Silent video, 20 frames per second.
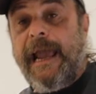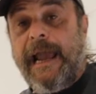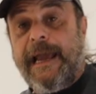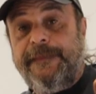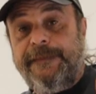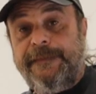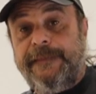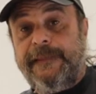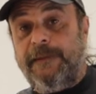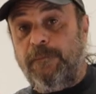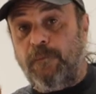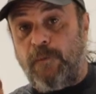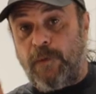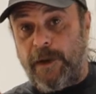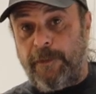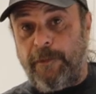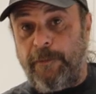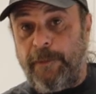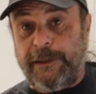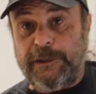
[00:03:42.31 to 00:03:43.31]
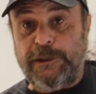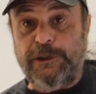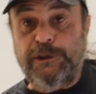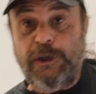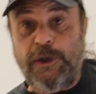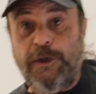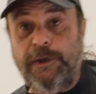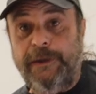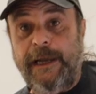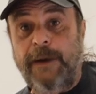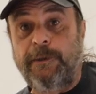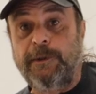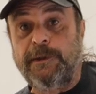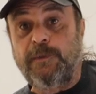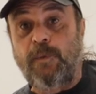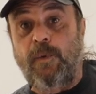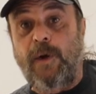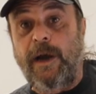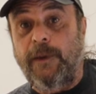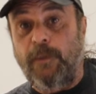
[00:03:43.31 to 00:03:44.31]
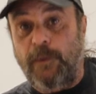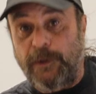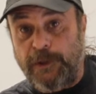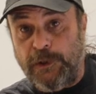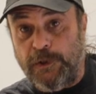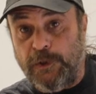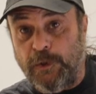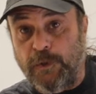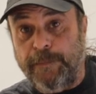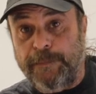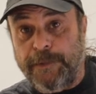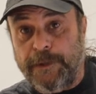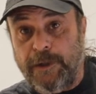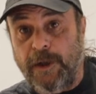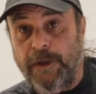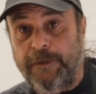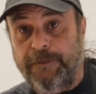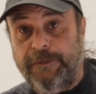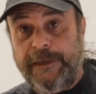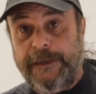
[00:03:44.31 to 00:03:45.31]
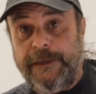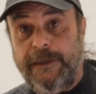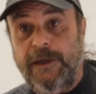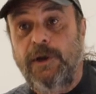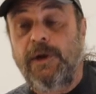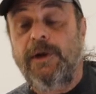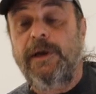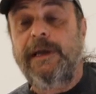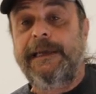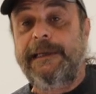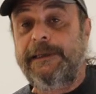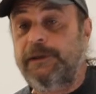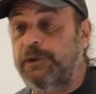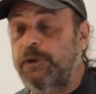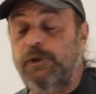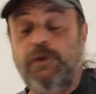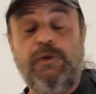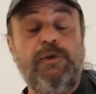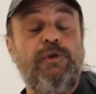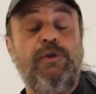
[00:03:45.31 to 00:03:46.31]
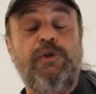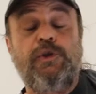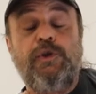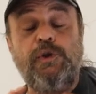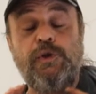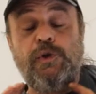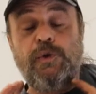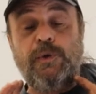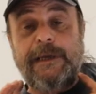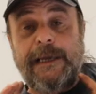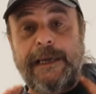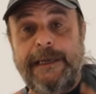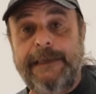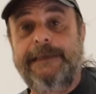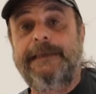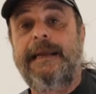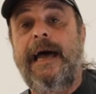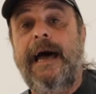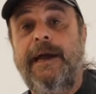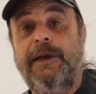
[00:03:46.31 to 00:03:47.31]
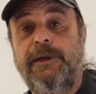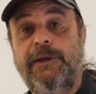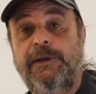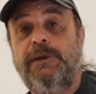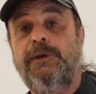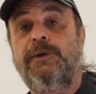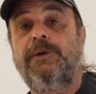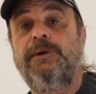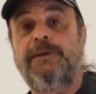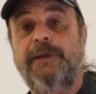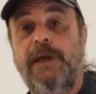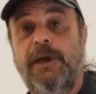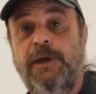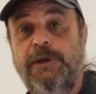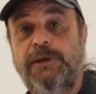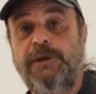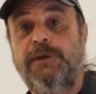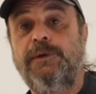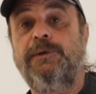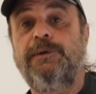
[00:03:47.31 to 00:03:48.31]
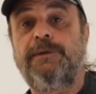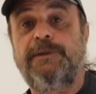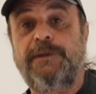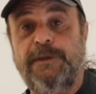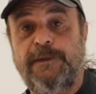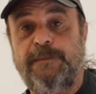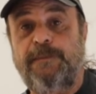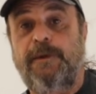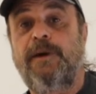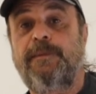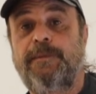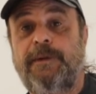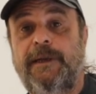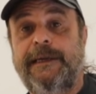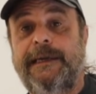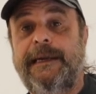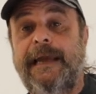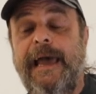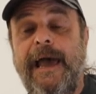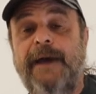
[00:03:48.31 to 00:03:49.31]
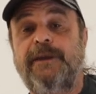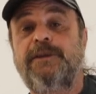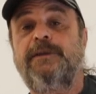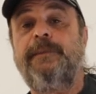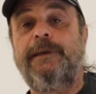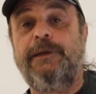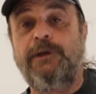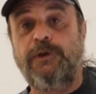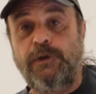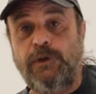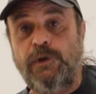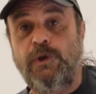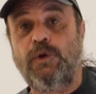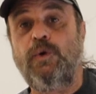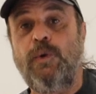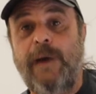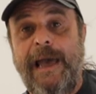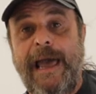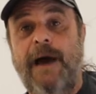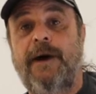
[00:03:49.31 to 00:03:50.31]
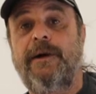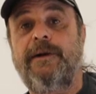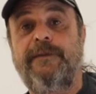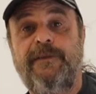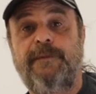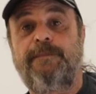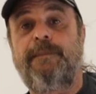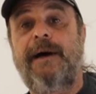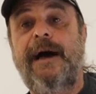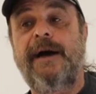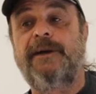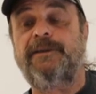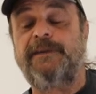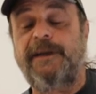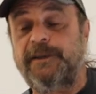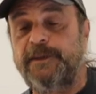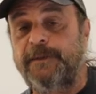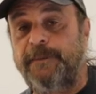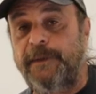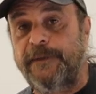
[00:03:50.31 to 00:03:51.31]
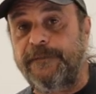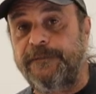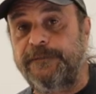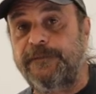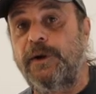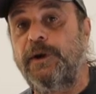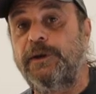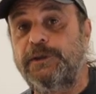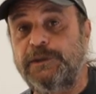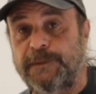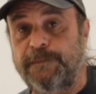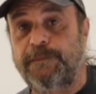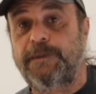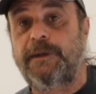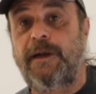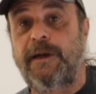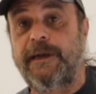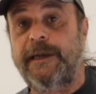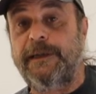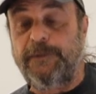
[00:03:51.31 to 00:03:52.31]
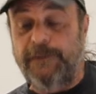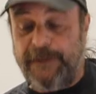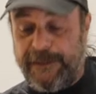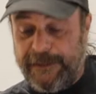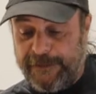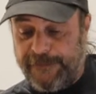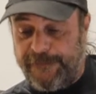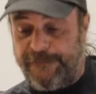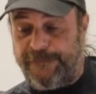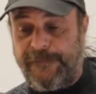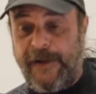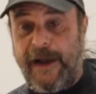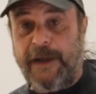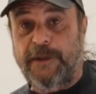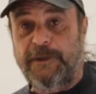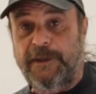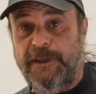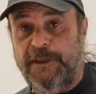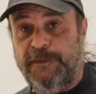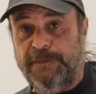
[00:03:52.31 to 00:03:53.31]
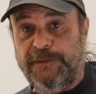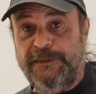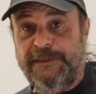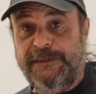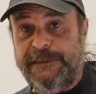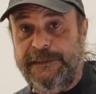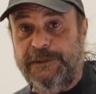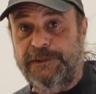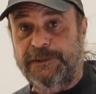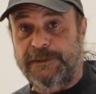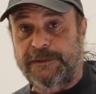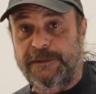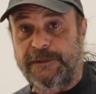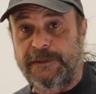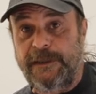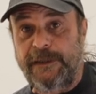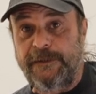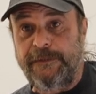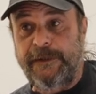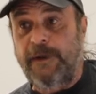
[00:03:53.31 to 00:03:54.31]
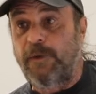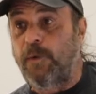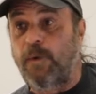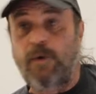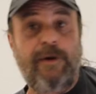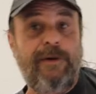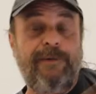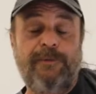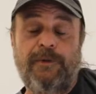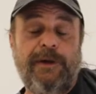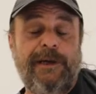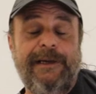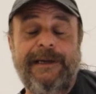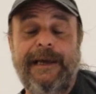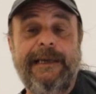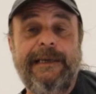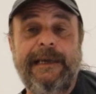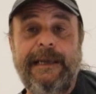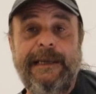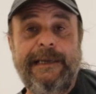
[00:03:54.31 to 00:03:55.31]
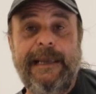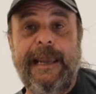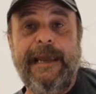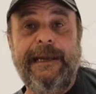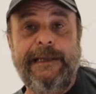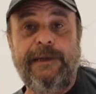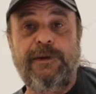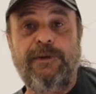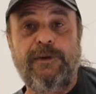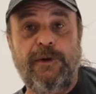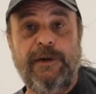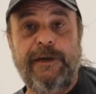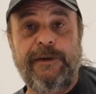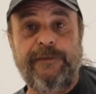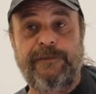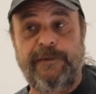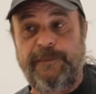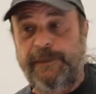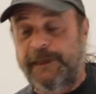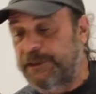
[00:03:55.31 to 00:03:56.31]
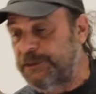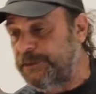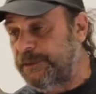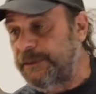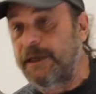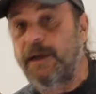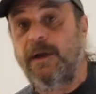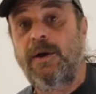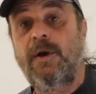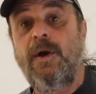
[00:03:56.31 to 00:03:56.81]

And what I'm about to show you now is why when you do a plug read, you cannot use a used spark plug. It has to be new out of the box. It has to be a virgin plug, and you need to follow these procedures, right? Or where you're not getting any good information.